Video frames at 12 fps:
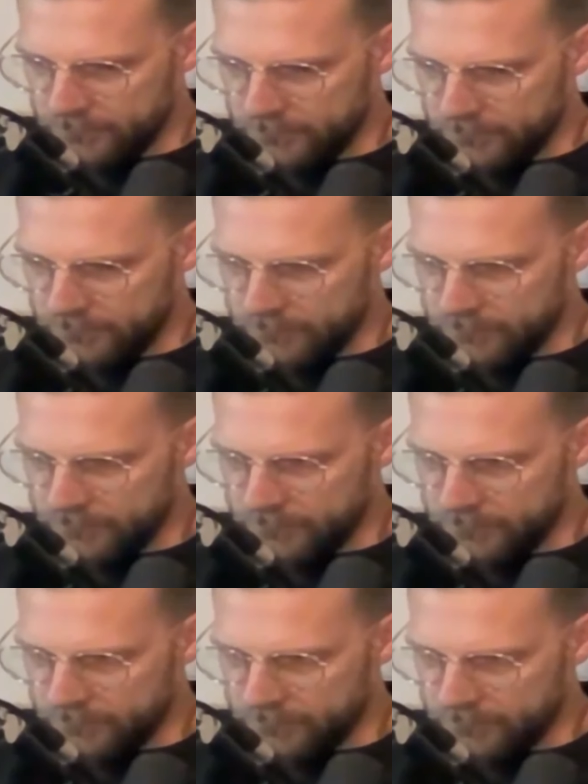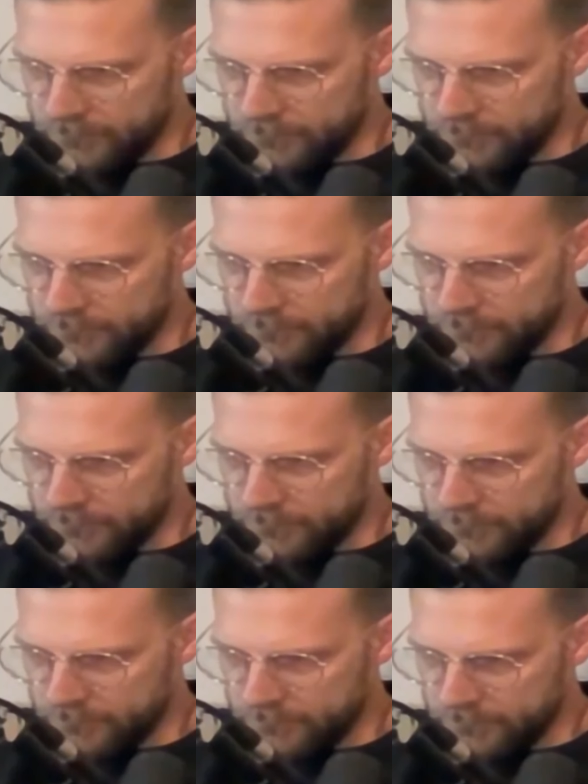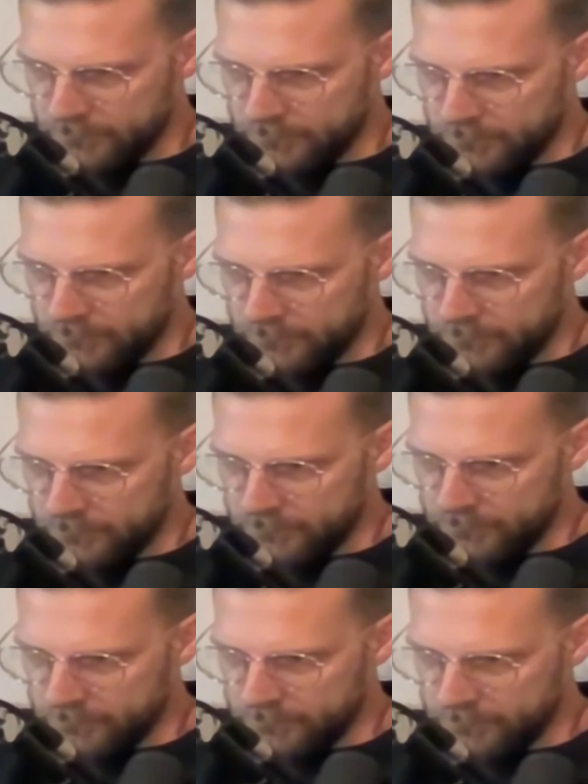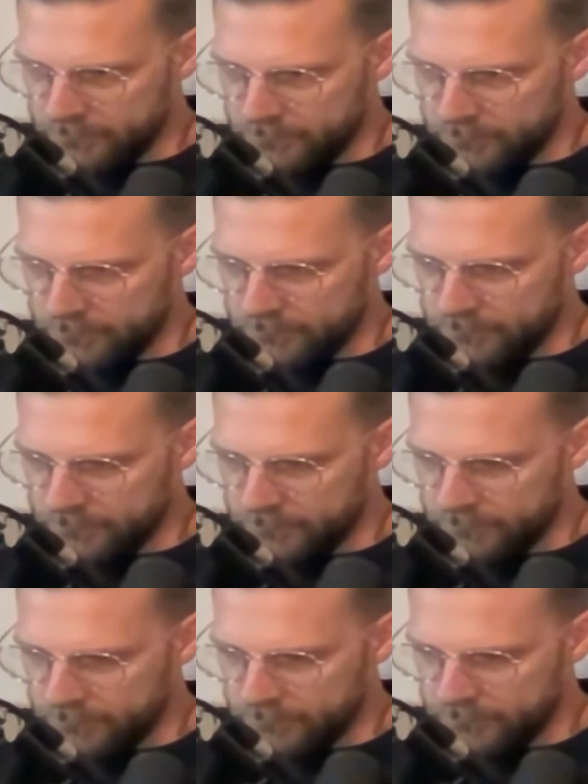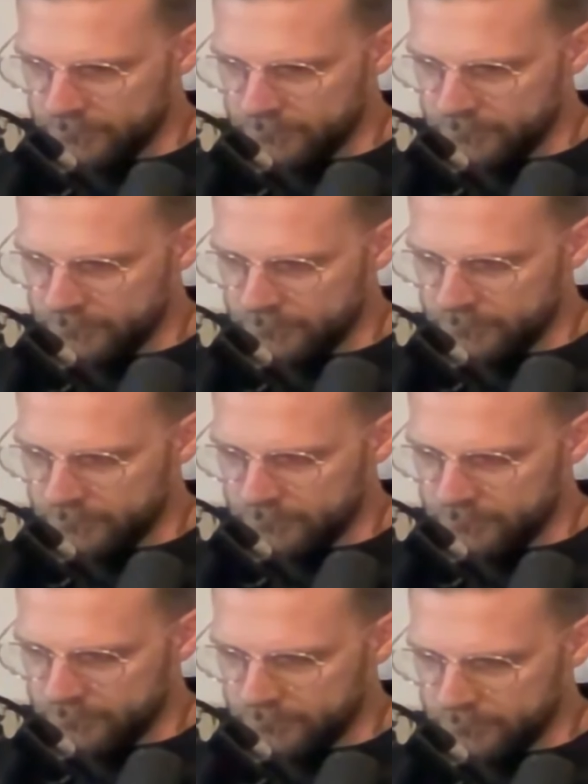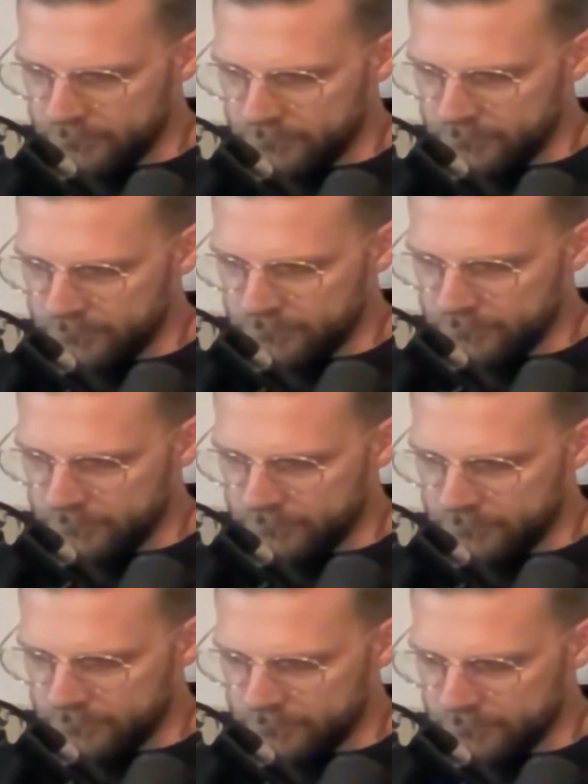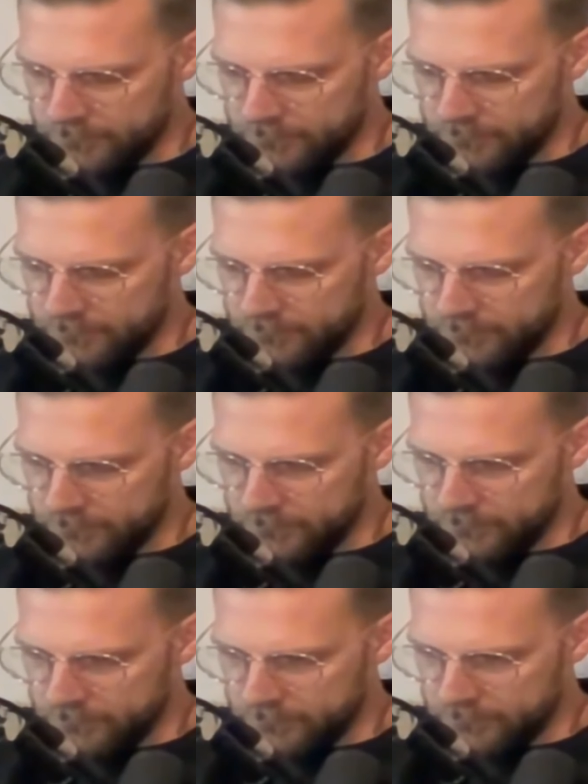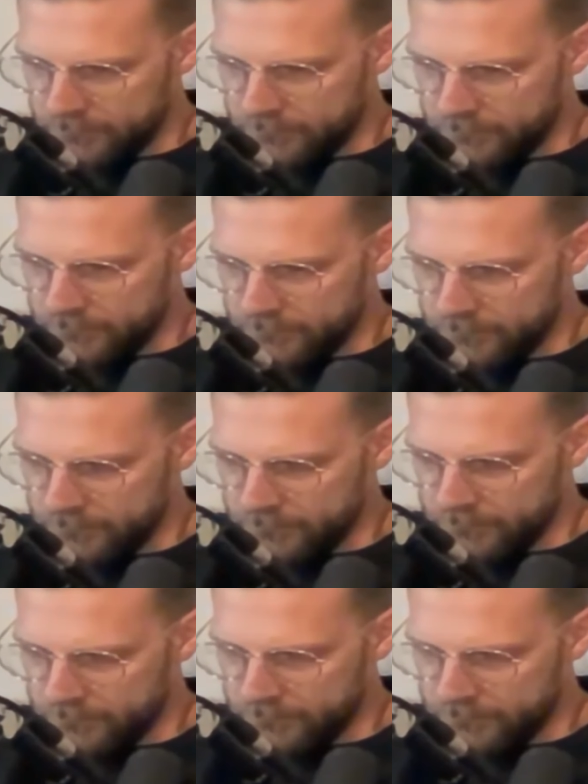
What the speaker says: (not speaking)